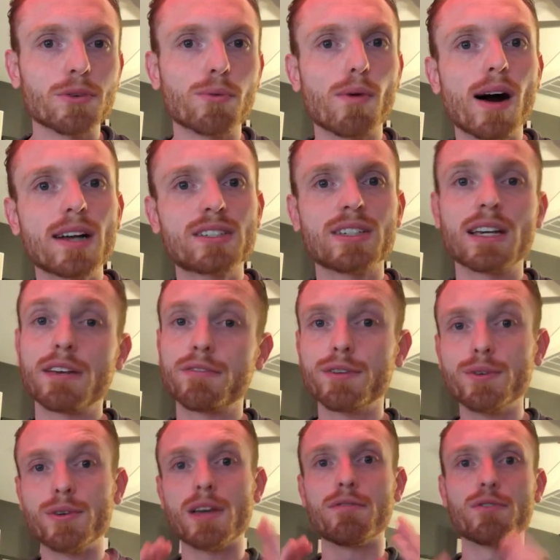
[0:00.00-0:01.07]
You watch it, if
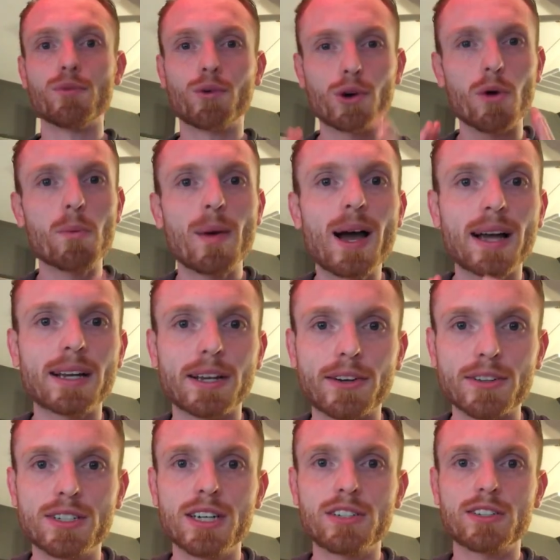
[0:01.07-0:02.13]
you go back and
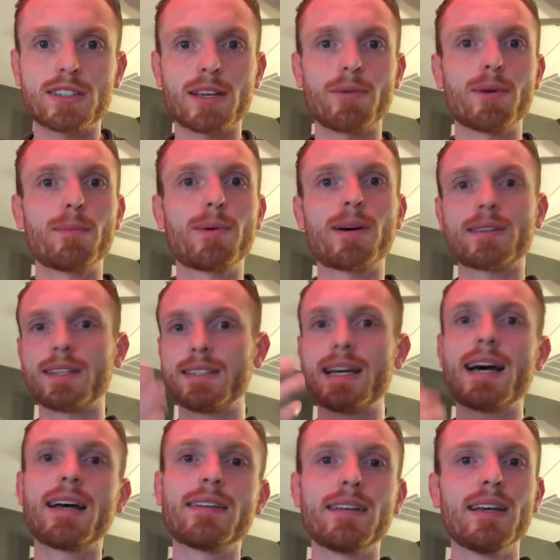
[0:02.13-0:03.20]
critique just that one part, the
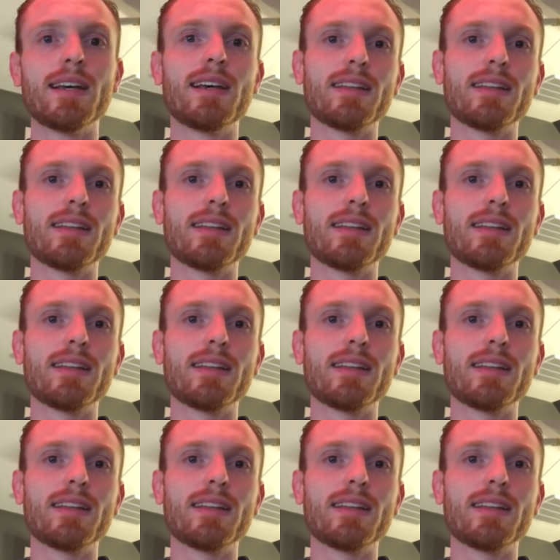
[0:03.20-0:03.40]
dad